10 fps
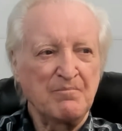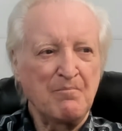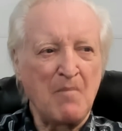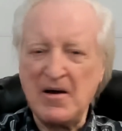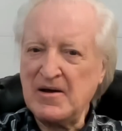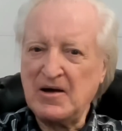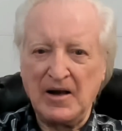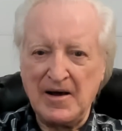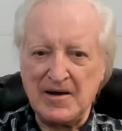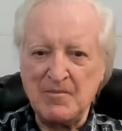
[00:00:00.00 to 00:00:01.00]
my
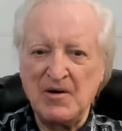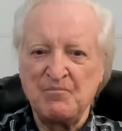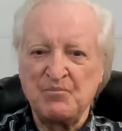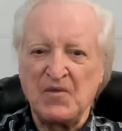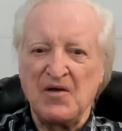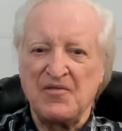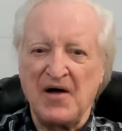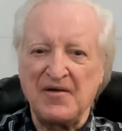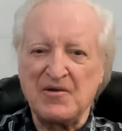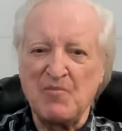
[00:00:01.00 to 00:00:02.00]
claim
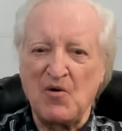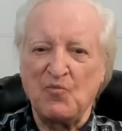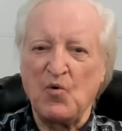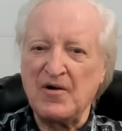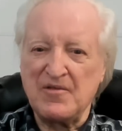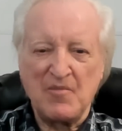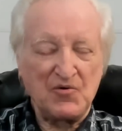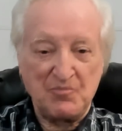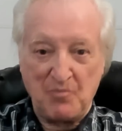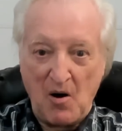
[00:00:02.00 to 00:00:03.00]
that one of the
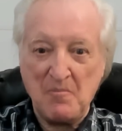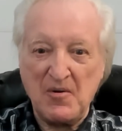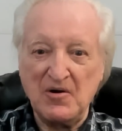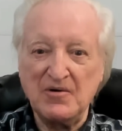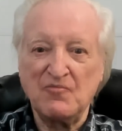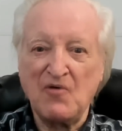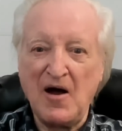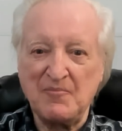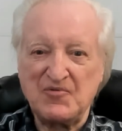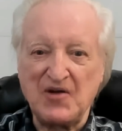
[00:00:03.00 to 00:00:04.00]
most popular
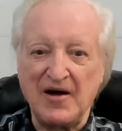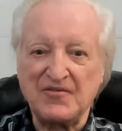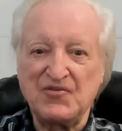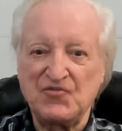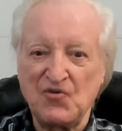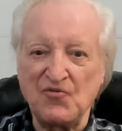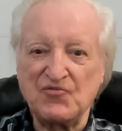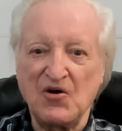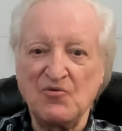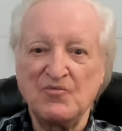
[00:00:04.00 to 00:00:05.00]
RAM stacks is
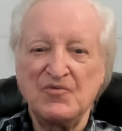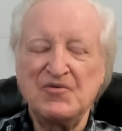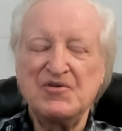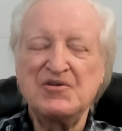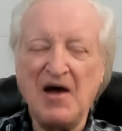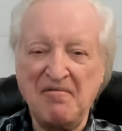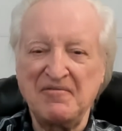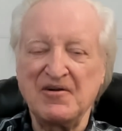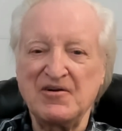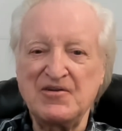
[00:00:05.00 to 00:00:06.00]
also
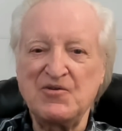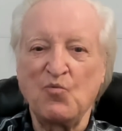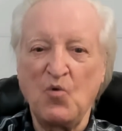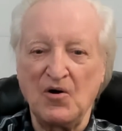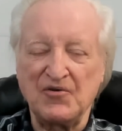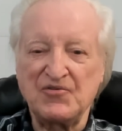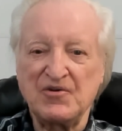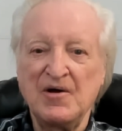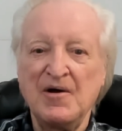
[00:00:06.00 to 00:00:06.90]
definitely the worst.